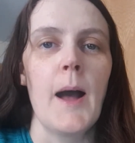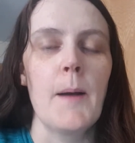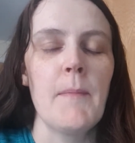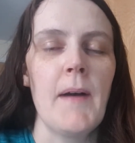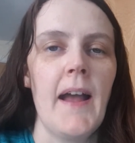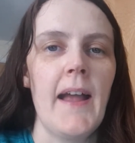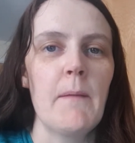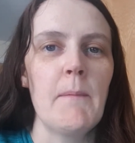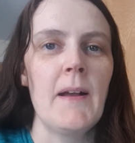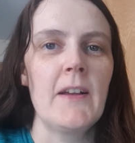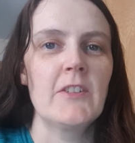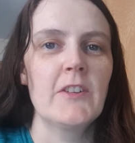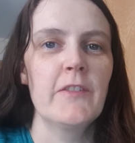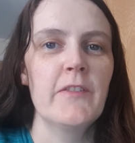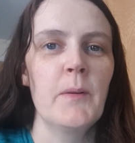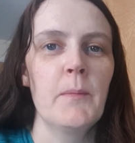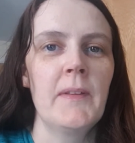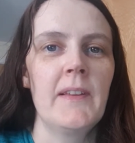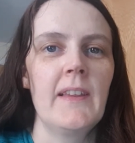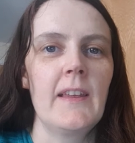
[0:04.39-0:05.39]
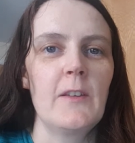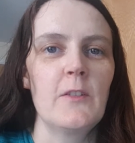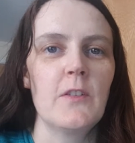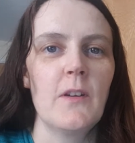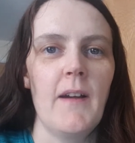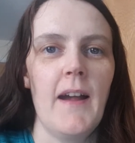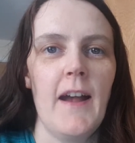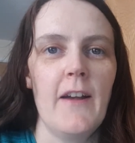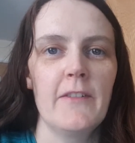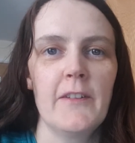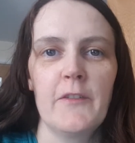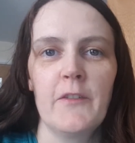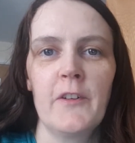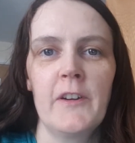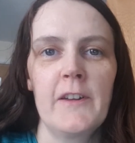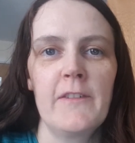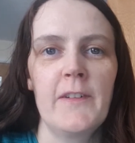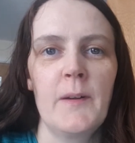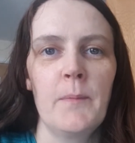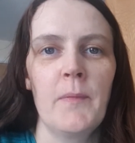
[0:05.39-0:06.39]
Um, I am actually filming this intro after I've
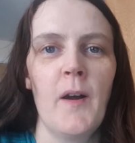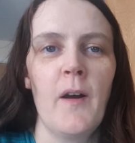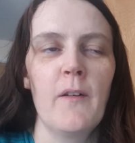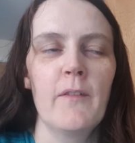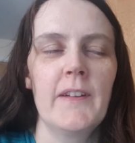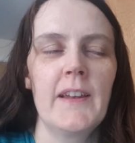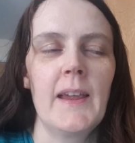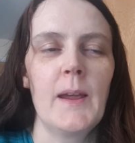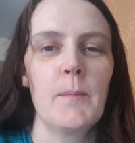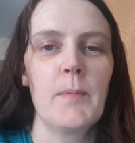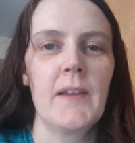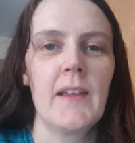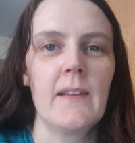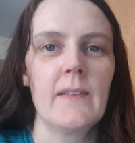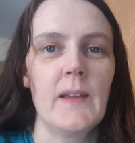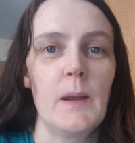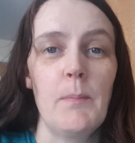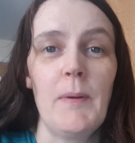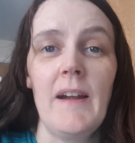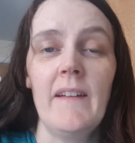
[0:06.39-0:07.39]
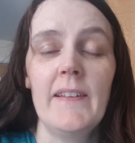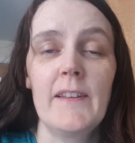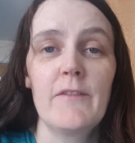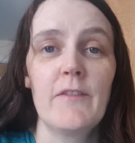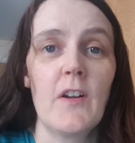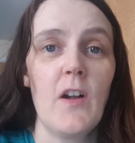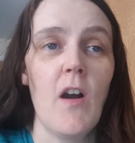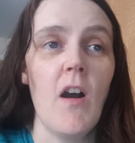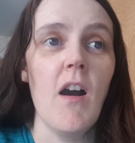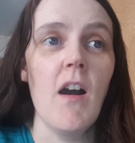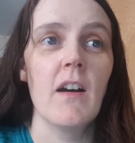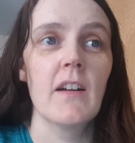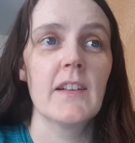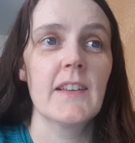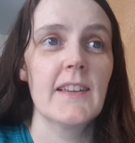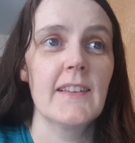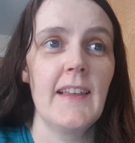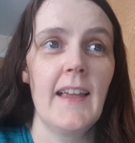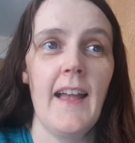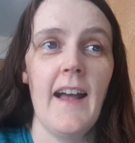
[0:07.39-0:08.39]
already filmed the whole video because I apparently forgot
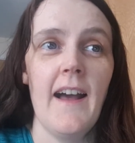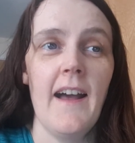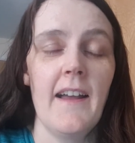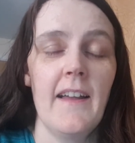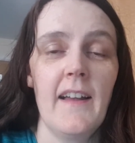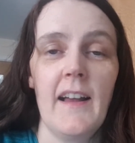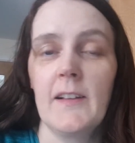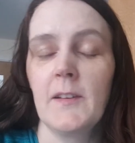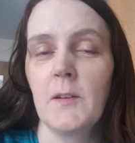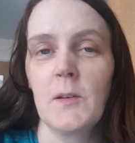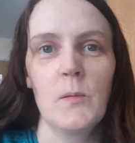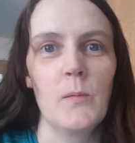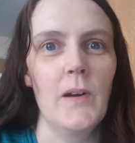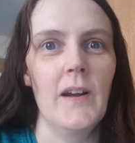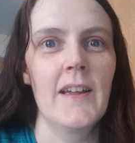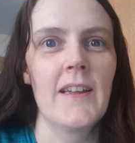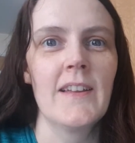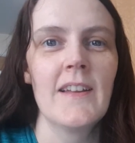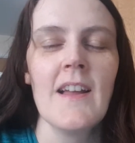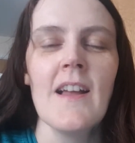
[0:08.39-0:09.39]
to say hi, I don't know why.